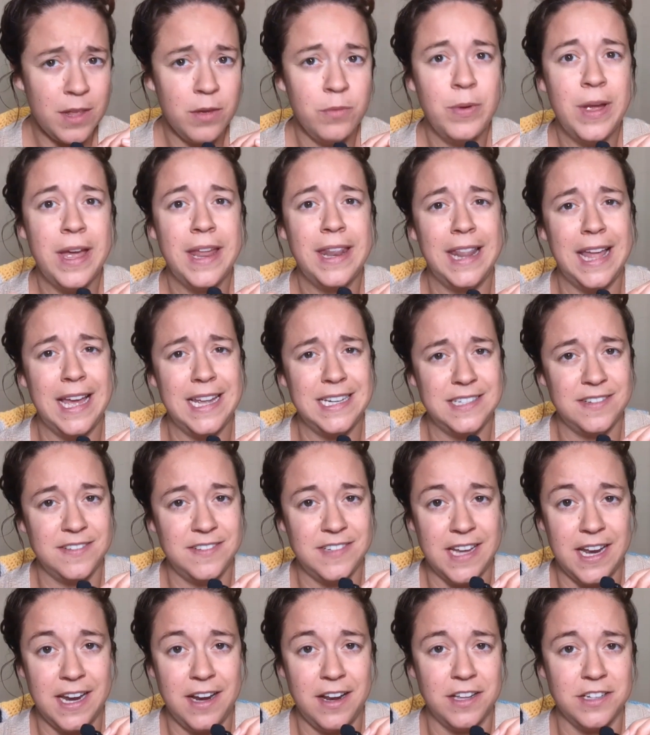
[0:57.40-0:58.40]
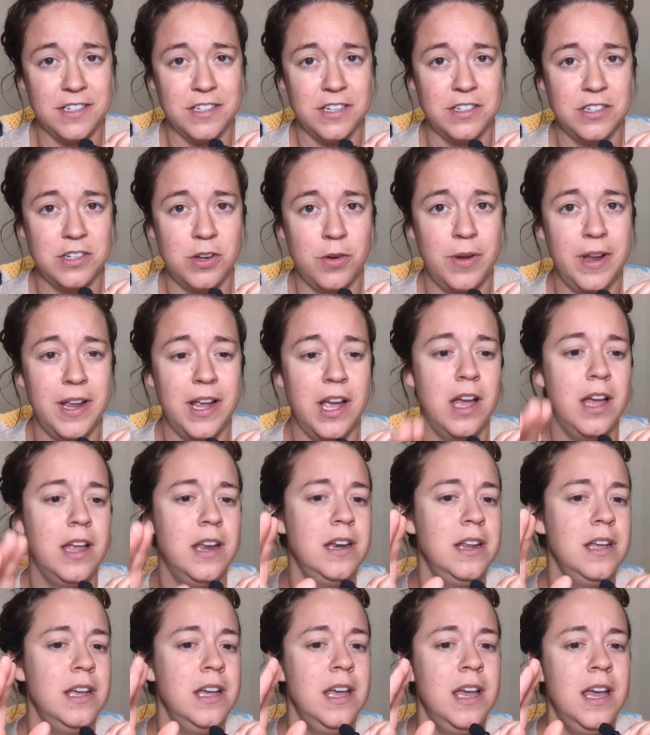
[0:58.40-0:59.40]
we had lots of side hustles going
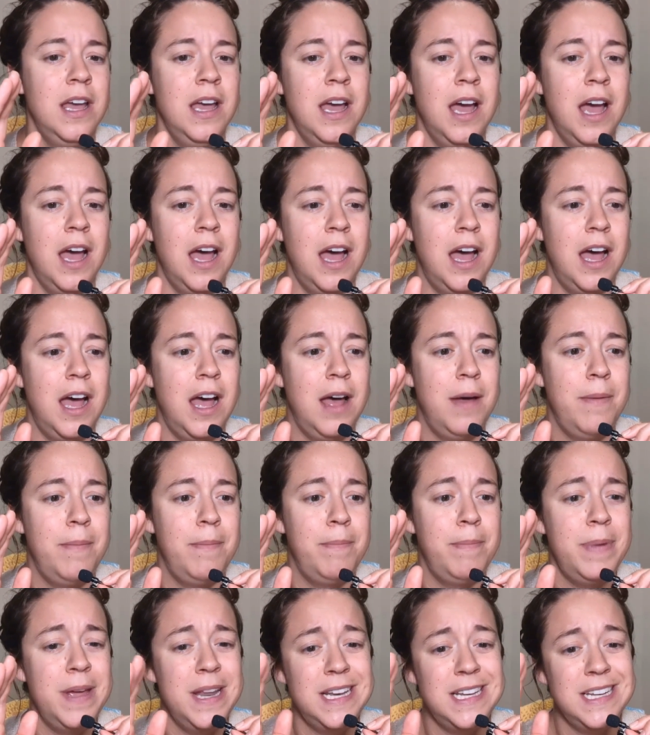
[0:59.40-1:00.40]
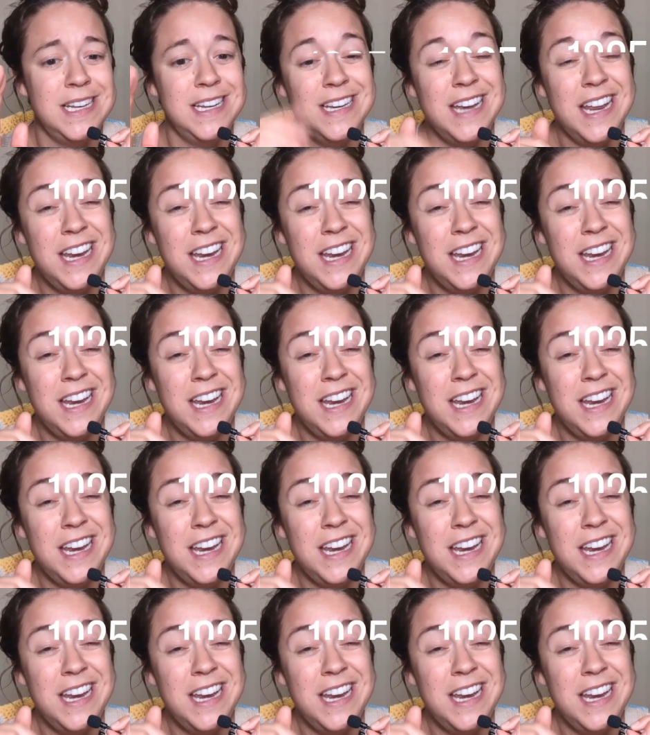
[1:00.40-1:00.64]
on. But in